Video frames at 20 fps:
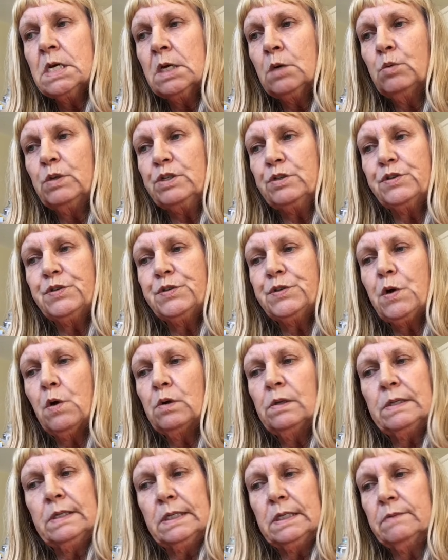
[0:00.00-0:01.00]
which is
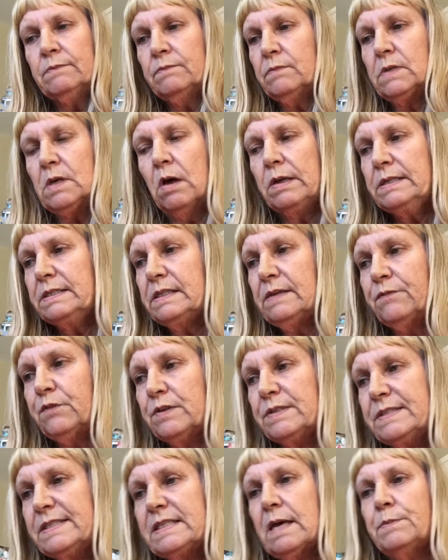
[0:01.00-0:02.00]
totally on a
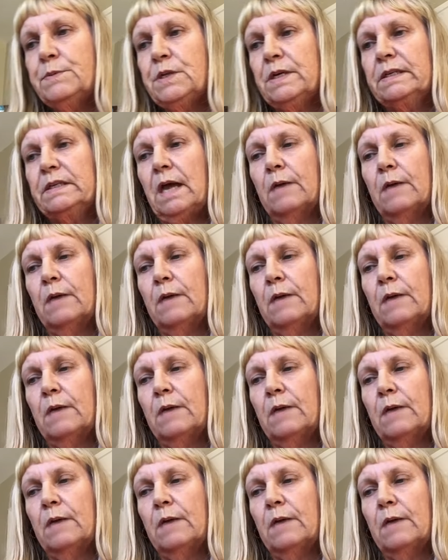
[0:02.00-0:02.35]
different subject,